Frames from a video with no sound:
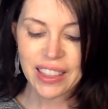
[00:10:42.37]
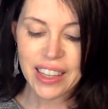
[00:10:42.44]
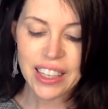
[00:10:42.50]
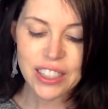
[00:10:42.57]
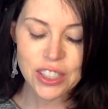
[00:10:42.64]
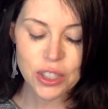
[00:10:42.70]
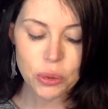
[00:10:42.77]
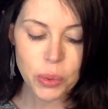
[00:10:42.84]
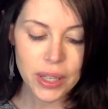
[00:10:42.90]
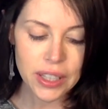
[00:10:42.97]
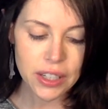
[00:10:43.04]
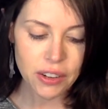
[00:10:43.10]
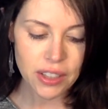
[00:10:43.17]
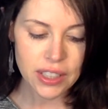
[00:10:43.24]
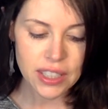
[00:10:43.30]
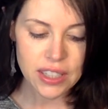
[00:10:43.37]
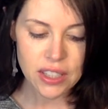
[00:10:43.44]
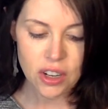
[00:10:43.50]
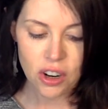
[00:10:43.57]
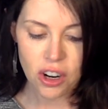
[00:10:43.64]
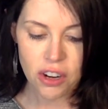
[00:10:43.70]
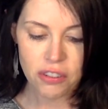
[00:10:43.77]
It's the willing release
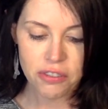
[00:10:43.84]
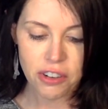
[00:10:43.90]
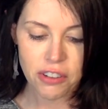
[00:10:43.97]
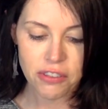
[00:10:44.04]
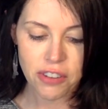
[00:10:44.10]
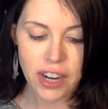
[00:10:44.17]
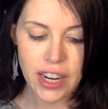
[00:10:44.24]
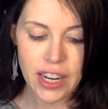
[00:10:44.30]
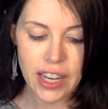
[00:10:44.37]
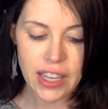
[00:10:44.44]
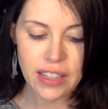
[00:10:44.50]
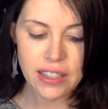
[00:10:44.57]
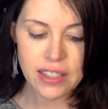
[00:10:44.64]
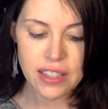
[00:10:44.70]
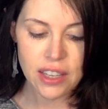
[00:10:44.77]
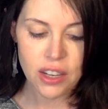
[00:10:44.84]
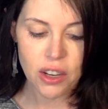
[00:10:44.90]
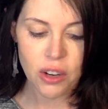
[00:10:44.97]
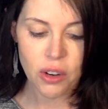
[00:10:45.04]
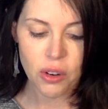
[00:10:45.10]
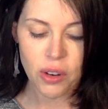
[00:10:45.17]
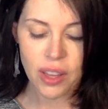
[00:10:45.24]
card for Friday.
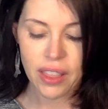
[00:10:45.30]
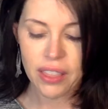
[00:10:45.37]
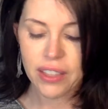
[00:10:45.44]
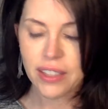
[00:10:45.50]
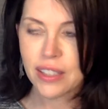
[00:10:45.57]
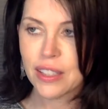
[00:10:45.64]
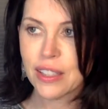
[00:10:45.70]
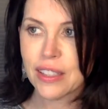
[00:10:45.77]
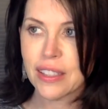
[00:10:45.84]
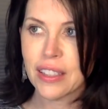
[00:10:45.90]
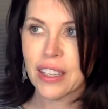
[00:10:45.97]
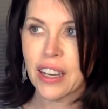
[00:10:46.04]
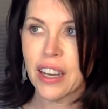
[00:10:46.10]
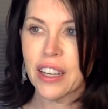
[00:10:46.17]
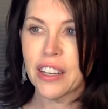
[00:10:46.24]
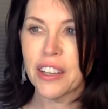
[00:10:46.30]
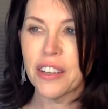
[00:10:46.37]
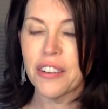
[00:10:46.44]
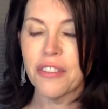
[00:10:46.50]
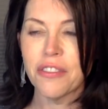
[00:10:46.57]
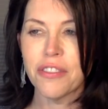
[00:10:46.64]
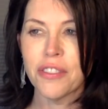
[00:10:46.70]
So this is kind
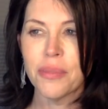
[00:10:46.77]
of,